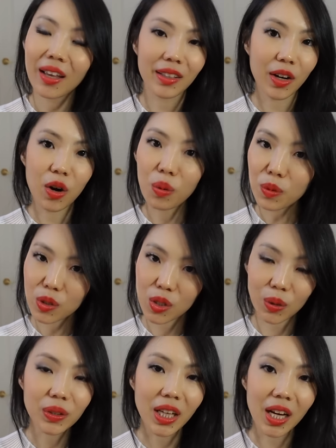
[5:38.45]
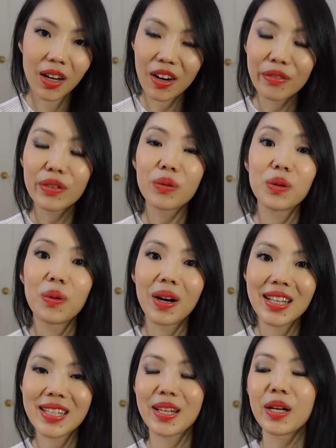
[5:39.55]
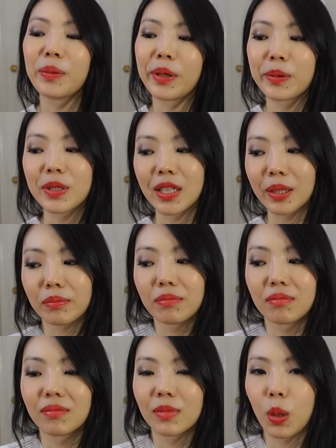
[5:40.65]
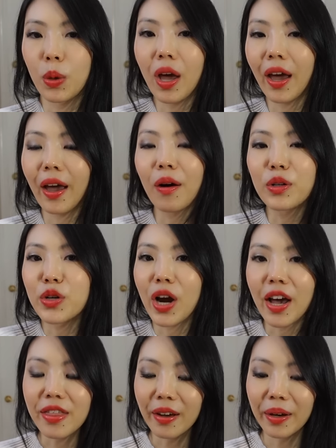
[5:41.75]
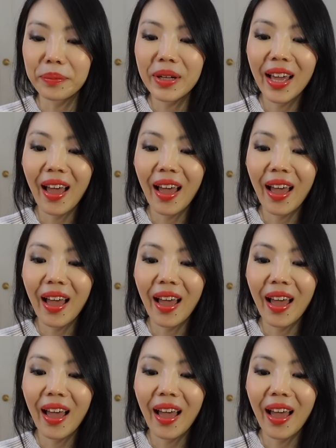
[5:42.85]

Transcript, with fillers: They're almost sold out. Everyone wants them. And I was like, okay, I'll try them.